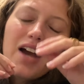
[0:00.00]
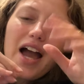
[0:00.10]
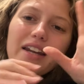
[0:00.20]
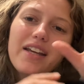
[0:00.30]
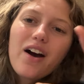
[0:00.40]

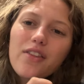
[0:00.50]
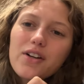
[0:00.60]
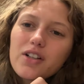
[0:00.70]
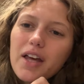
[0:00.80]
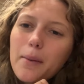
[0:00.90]
any
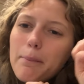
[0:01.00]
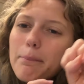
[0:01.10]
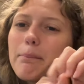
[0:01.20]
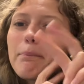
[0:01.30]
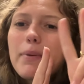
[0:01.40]
other like
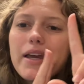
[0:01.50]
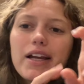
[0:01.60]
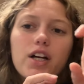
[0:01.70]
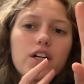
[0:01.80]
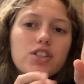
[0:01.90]

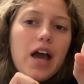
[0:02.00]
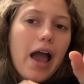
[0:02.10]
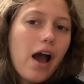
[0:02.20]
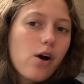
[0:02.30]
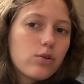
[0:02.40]
bigger
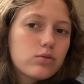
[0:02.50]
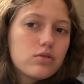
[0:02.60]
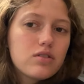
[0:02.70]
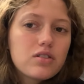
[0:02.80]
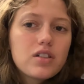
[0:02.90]

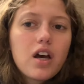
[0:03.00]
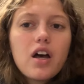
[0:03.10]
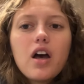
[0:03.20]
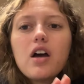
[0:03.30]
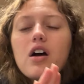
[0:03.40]
towns
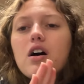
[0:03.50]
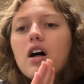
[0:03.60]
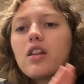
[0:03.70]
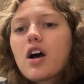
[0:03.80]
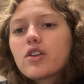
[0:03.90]

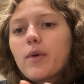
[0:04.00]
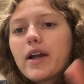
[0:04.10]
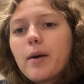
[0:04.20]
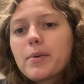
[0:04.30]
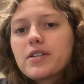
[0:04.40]
along the way
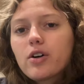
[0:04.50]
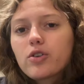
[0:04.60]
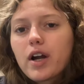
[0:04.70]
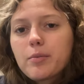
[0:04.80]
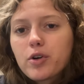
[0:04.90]
up until
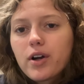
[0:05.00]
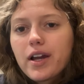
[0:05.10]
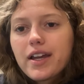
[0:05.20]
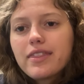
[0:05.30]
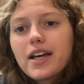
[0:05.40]
Grand
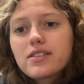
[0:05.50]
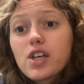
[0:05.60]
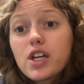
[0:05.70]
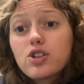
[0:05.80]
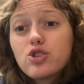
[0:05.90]
Marais, and that's
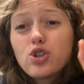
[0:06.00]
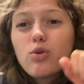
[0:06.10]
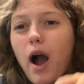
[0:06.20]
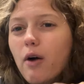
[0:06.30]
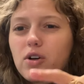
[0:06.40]
like
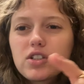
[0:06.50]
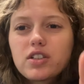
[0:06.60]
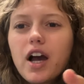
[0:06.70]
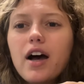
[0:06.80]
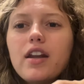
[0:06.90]
2 hours
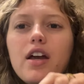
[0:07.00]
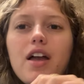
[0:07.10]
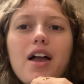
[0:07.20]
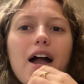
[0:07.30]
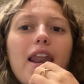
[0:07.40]
yet.
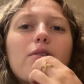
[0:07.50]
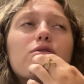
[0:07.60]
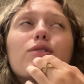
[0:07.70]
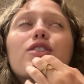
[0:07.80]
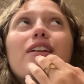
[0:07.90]
And I was
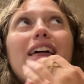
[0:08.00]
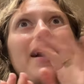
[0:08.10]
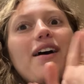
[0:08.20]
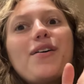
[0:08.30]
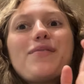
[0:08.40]
originally
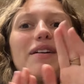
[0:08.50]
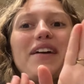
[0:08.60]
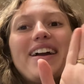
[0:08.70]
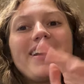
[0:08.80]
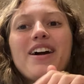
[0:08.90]
like, oh, maybe
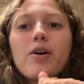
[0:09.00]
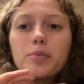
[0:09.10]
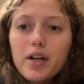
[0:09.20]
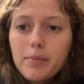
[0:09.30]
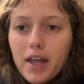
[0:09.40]
I can go up
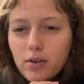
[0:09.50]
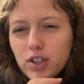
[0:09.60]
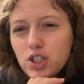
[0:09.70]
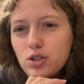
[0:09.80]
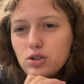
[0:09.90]
there, but I
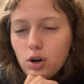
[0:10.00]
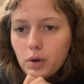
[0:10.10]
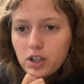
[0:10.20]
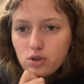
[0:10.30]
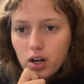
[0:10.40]
really just don't
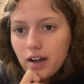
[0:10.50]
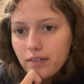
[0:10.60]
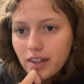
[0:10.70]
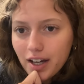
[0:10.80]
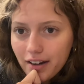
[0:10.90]
want to drive
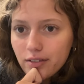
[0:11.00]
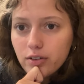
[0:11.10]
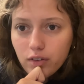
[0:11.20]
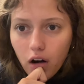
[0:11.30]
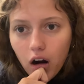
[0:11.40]
that
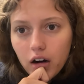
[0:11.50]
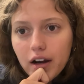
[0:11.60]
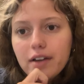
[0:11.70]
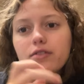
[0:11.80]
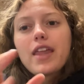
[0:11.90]
far
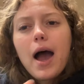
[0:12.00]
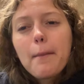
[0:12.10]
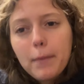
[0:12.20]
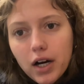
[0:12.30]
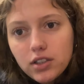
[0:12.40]
and
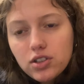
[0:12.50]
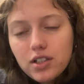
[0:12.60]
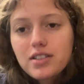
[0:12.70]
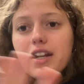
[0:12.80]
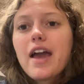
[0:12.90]
that much,
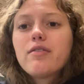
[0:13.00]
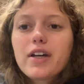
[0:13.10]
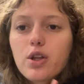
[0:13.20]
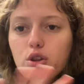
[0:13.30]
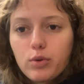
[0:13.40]
because then I have
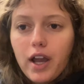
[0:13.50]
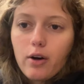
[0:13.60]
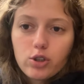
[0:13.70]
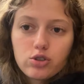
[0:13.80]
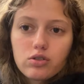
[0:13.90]
like a
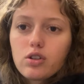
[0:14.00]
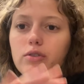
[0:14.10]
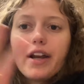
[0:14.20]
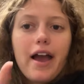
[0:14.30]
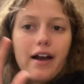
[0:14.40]

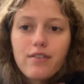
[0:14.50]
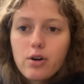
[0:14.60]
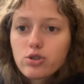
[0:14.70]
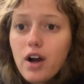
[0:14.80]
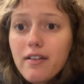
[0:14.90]
3.5
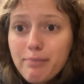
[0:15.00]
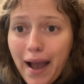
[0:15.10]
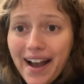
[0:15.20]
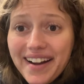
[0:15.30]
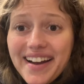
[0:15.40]
hour drive
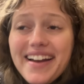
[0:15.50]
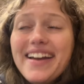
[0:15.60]
back.